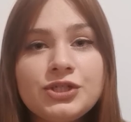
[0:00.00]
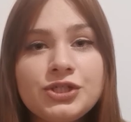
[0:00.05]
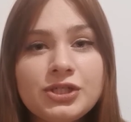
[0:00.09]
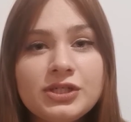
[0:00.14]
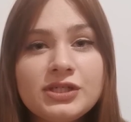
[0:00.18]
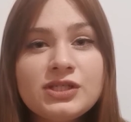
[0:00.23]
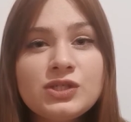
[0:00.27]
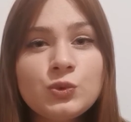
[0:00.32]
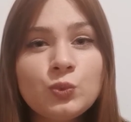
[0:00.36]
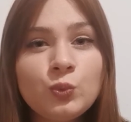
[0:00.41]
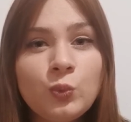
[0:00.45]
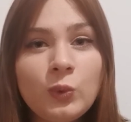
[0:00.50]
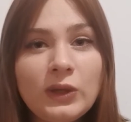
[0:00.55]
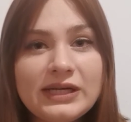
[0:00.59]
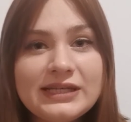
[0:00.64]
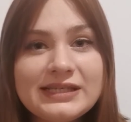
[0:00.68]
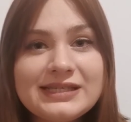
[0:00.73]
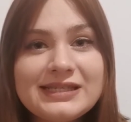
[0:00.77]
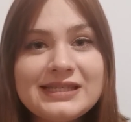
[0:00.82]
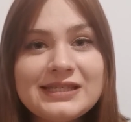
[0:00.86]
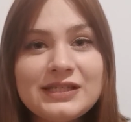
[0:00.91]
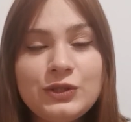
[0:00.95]
just
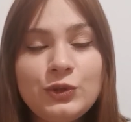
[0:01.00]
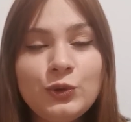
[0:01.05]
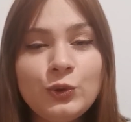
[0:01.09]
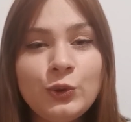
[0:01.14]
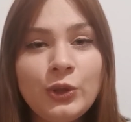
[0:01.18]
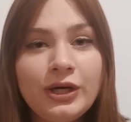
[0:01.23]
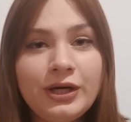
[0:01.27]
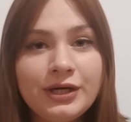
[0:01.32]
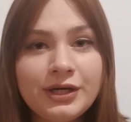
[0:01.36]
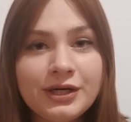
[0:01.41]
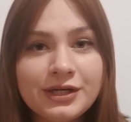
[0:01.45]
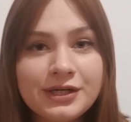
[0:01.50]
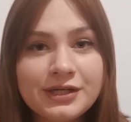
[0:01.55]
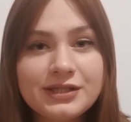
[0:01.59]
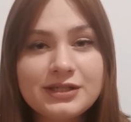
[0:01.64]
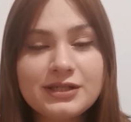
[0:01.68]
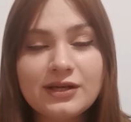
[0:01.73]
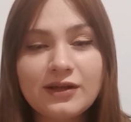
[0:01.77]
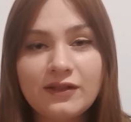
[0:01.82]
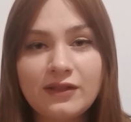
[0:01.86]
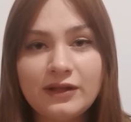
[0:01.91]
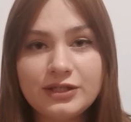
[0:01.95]
once you
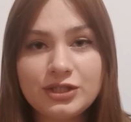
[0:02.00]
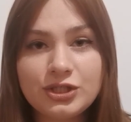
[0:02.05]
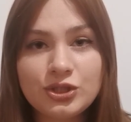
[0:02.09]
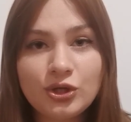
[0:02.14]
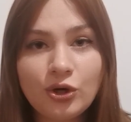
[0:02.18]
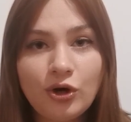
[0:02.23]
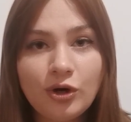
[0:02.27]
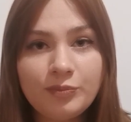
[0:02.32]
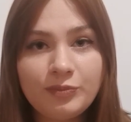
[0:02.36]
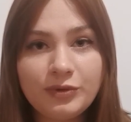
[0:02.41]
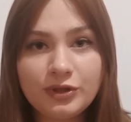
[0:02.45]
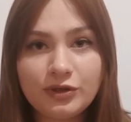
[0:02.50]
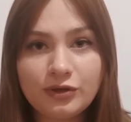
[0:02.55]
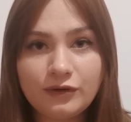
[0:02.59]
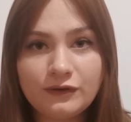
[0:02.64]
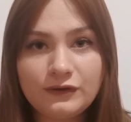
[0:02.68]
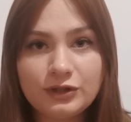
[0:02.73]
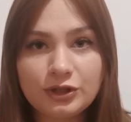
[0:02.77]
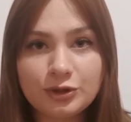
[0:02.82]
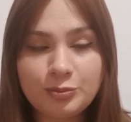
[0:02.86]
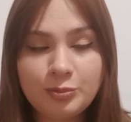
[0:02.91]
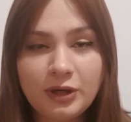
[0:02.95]
heard the topic
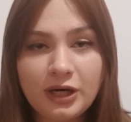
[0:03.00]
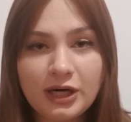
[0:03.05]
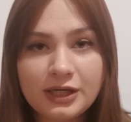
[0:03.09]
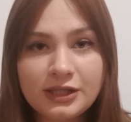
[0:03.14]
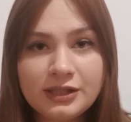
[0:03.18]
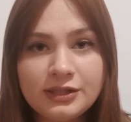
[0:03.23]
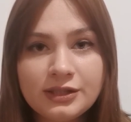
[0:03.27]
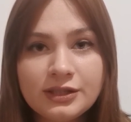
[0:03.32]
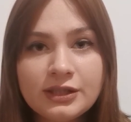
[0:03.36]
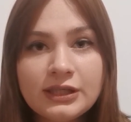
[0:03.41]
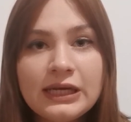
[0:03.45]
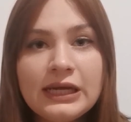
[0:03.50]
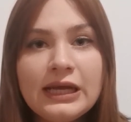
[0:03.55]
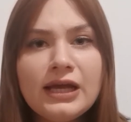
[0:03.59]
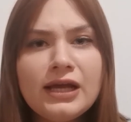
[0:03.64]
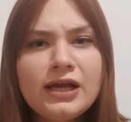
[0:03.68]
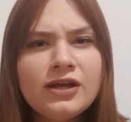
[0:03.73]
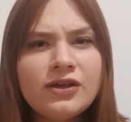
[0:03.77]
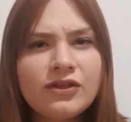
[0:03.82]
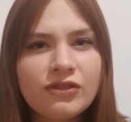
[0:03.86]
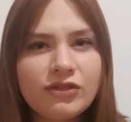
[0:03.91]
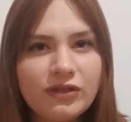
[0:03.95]
of your partner,
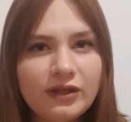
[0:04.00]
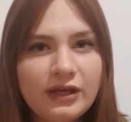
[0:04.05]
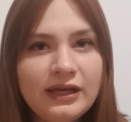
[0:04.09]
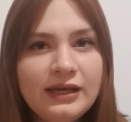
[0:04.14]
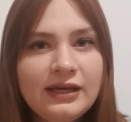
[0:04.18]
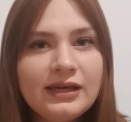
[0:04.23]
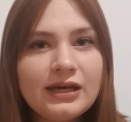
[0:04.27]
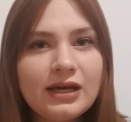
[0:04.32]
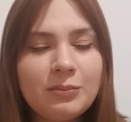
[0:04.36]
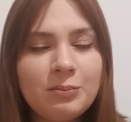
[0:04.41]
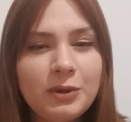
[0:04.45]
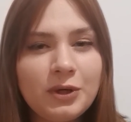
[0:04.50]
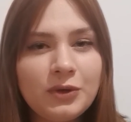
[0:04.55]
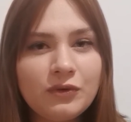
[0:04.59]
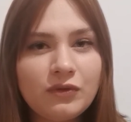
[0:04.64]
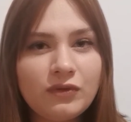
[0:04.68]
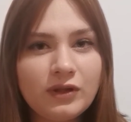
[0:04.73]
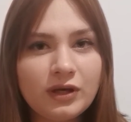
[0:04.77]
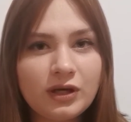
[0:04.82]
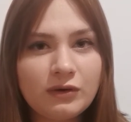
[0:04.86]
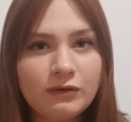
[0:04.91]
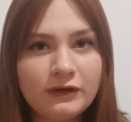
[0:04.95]
think
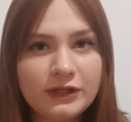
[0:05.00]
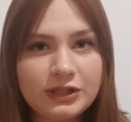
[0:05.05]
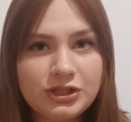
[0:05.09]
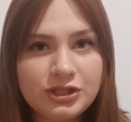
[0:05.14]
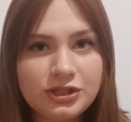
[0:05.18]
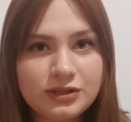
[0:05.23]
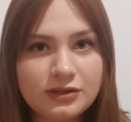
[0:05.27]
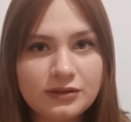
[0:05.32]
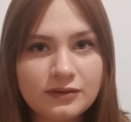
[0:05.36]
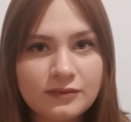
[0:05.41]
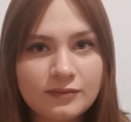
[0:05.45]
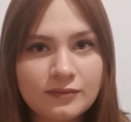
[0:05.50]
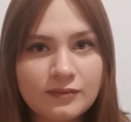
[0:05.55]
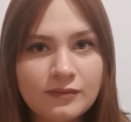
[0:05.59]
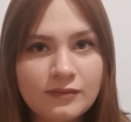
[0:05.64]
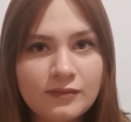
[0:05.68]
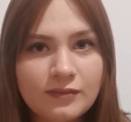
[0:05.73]
about the question.